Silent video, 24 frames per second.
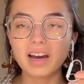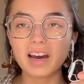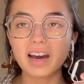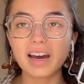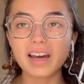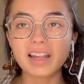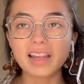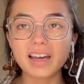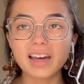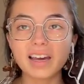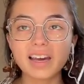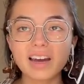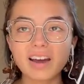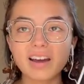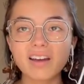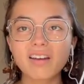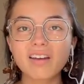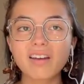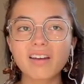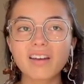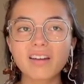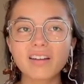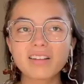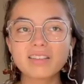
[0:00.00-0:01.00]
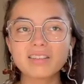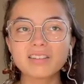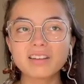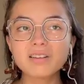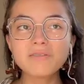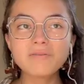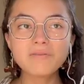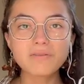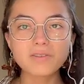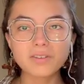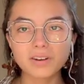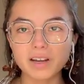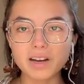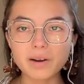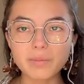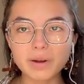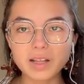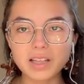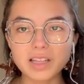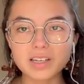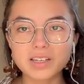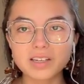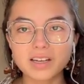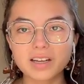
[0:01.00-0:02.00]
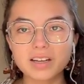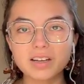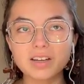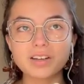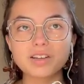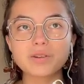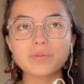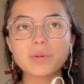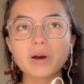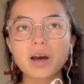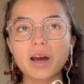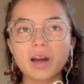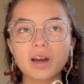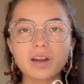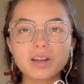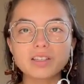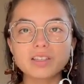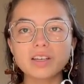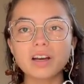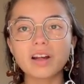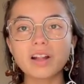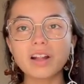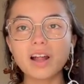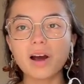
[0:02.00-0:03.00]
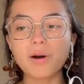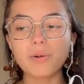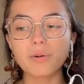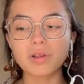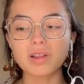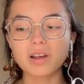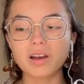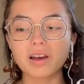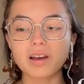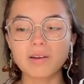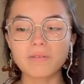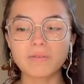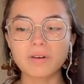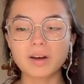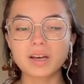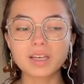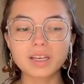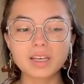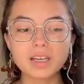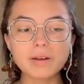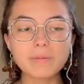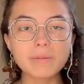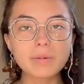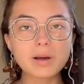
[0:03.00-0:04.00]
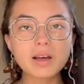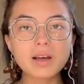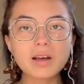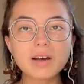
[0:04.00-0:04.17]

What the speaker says: I like didn't forget about the challenge, but I could tell I was like, if I keep